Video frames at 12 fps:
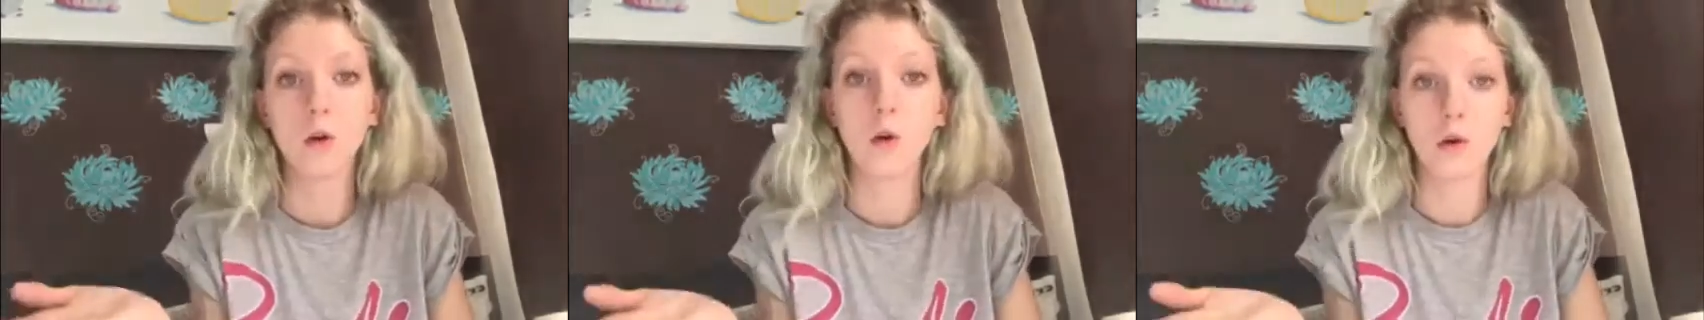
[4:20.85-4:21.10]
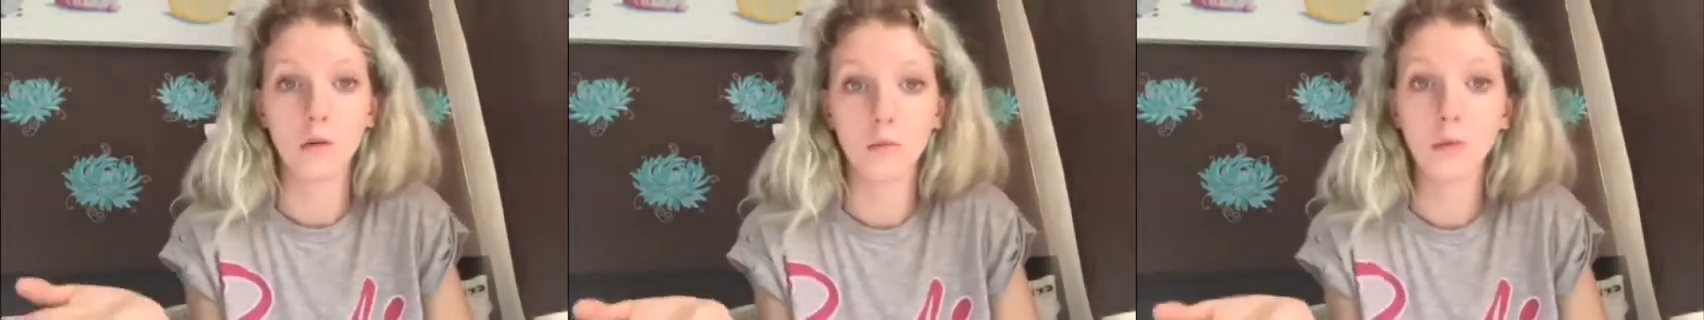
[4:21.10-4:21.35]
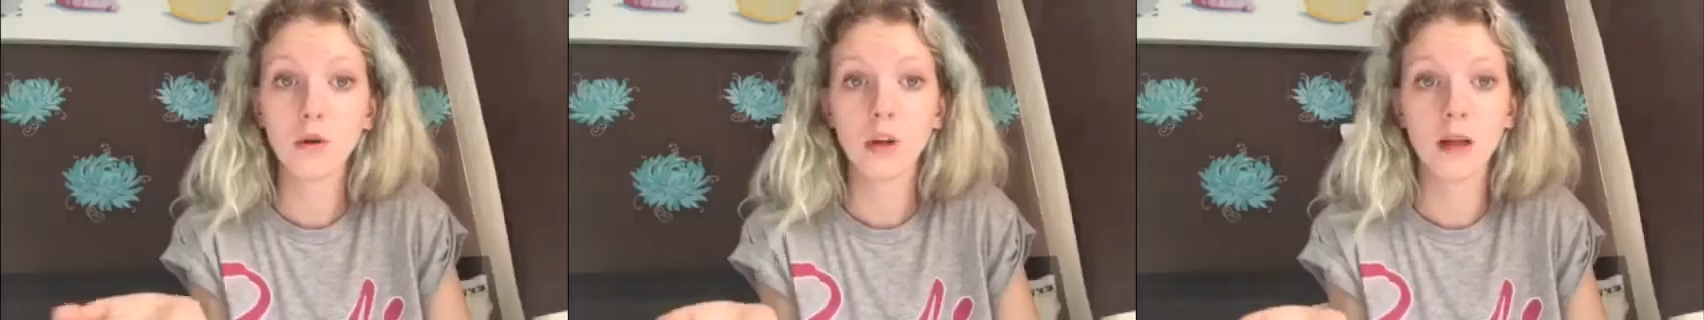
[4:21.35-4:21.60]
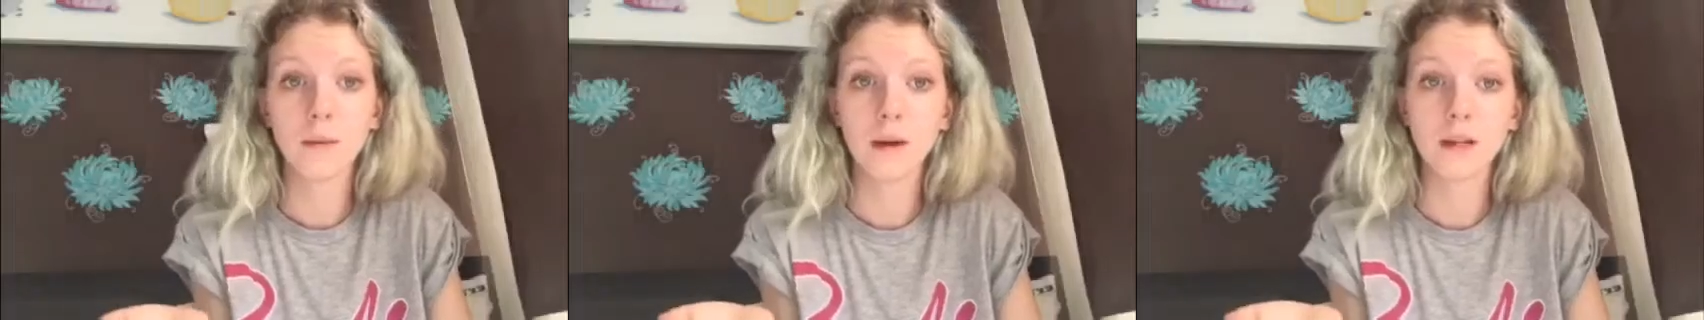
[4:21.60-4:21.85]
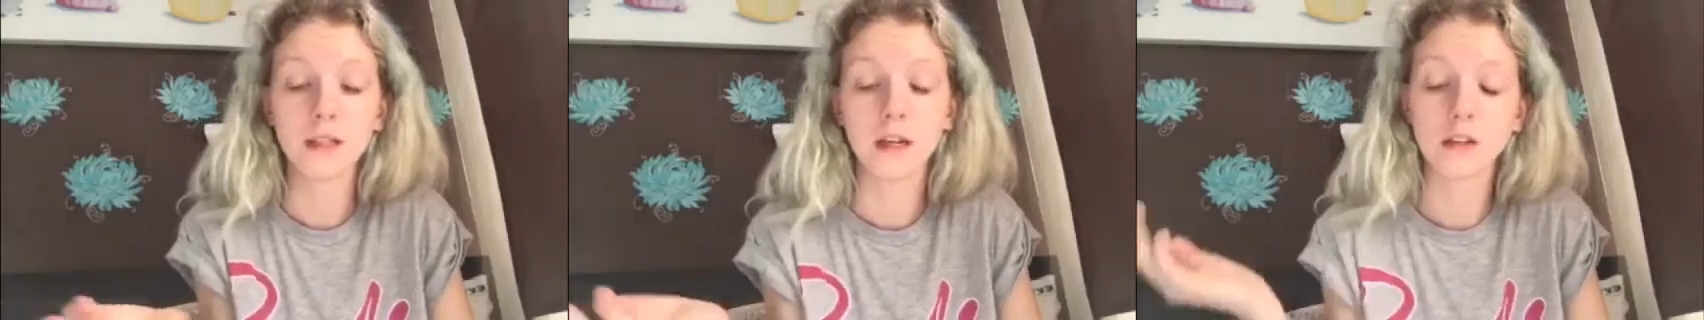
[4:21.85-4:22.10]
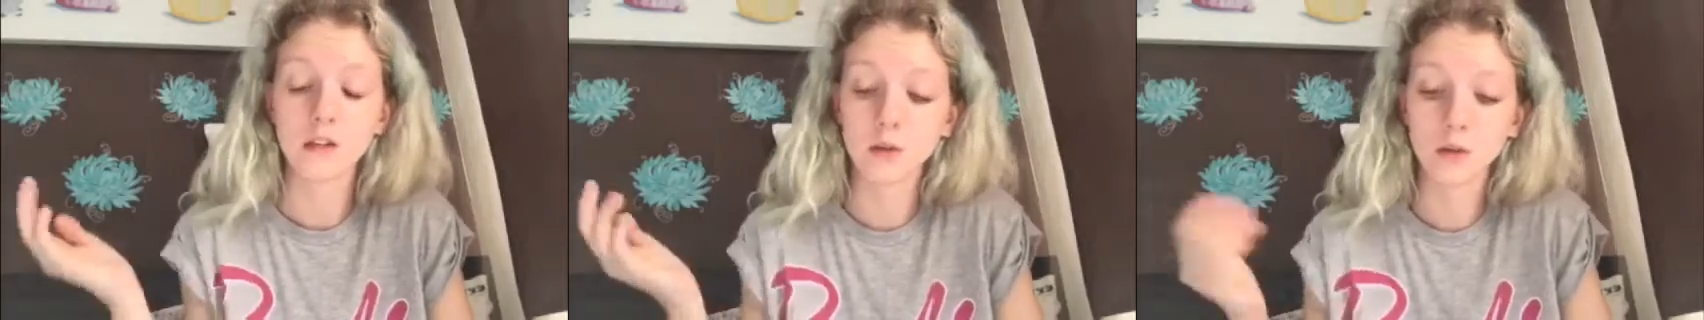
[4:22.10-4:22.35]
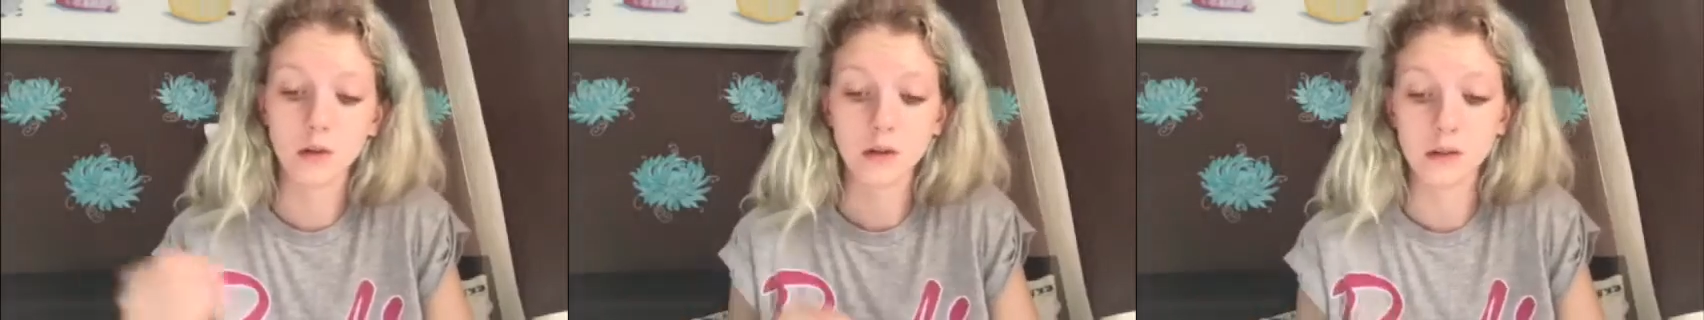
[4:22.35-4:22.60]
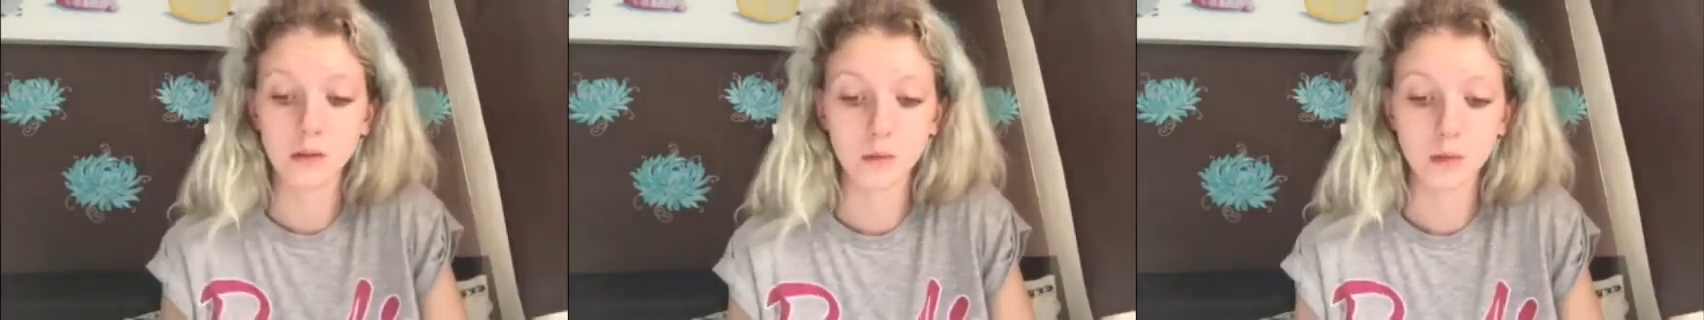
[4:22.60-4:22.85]
or borderline personality disorder
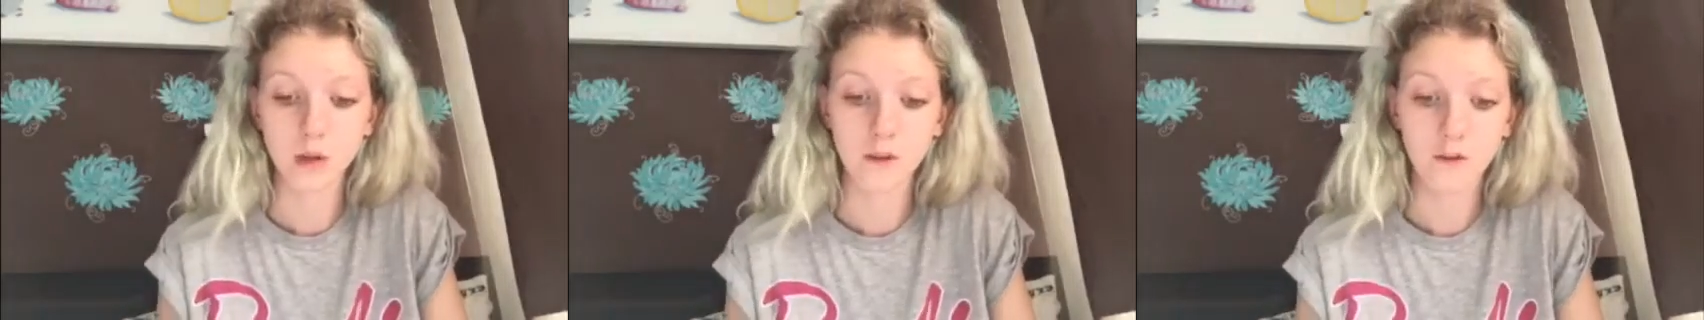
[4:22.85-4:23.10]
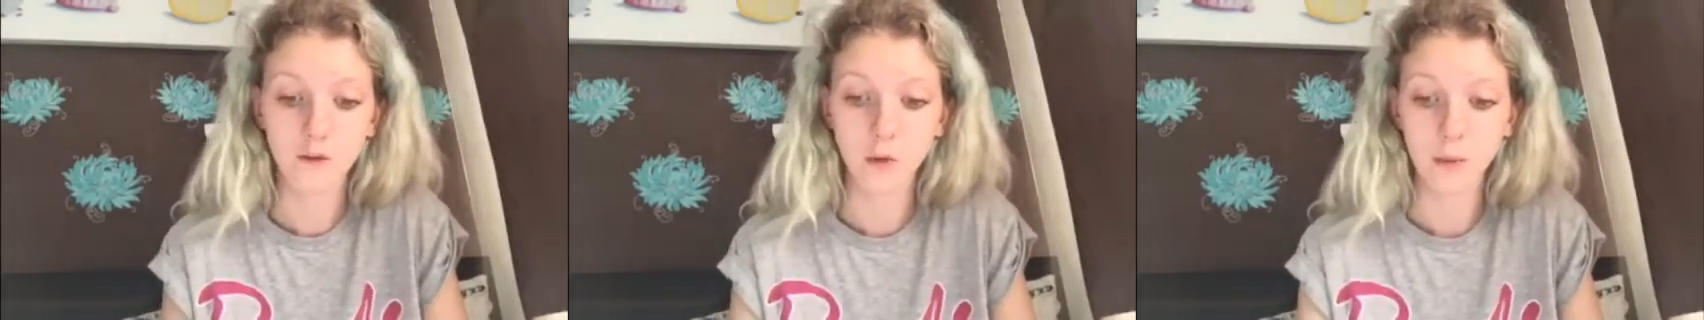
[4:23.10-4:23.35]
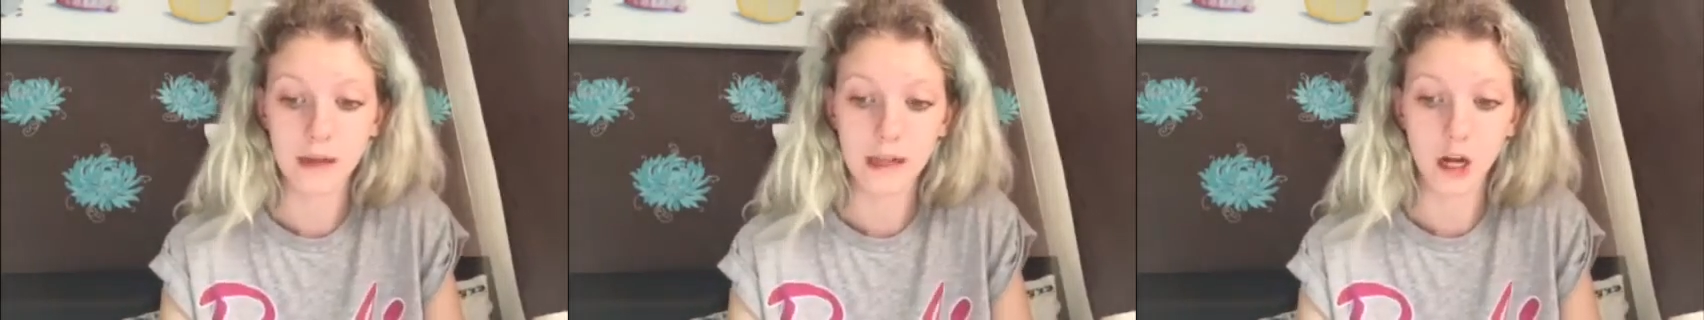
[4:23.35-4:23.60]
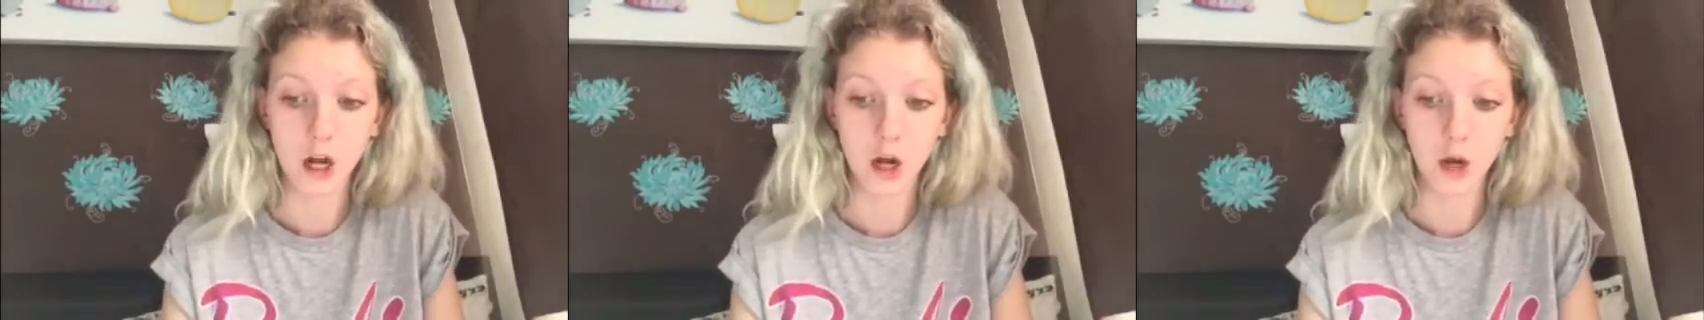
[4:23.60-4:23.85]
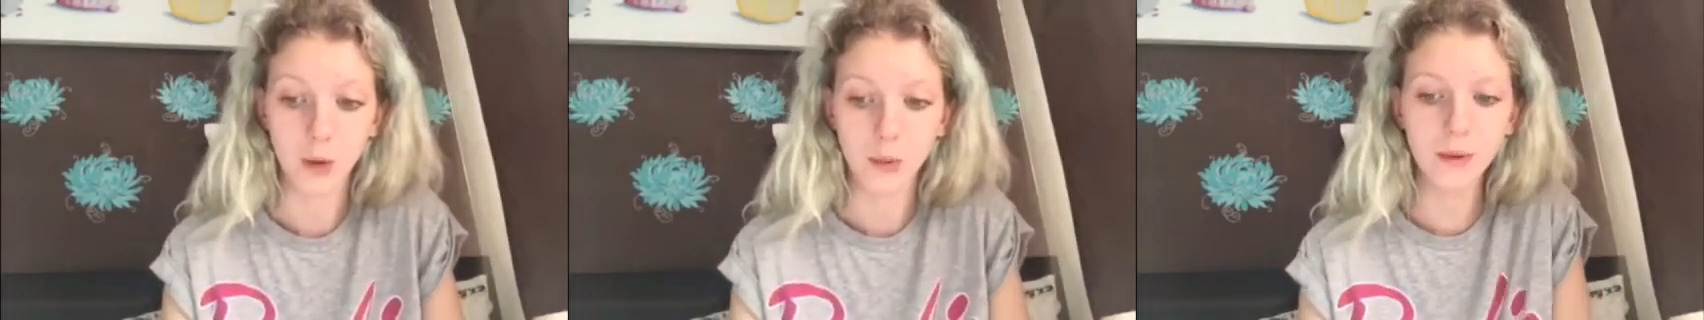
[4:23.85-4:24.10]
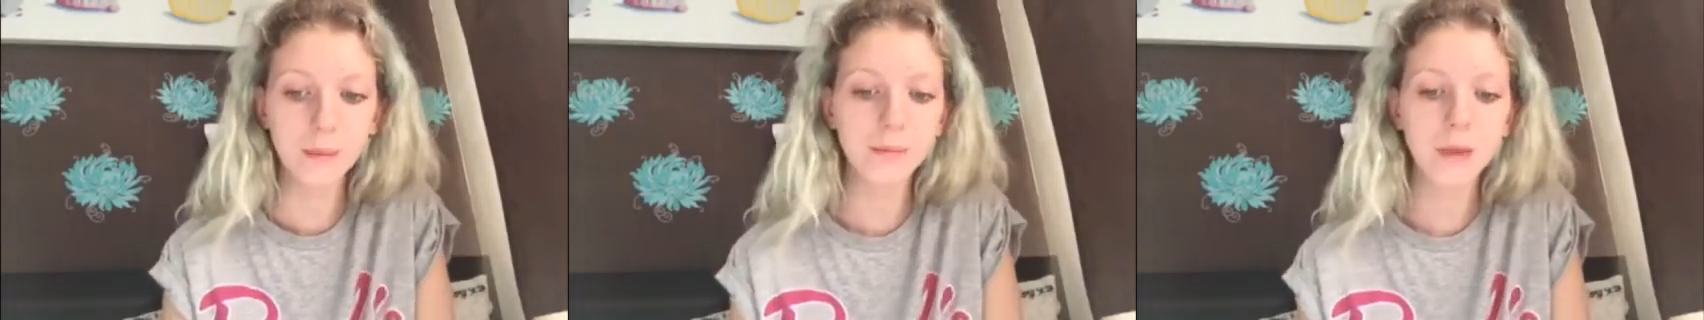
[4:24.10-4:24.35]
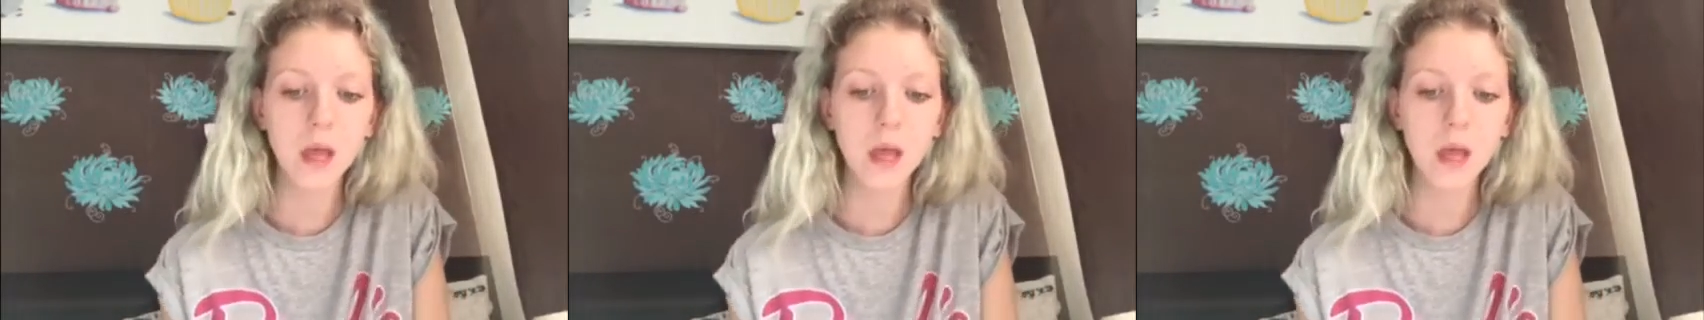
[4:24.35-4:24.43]
as it was formerly known.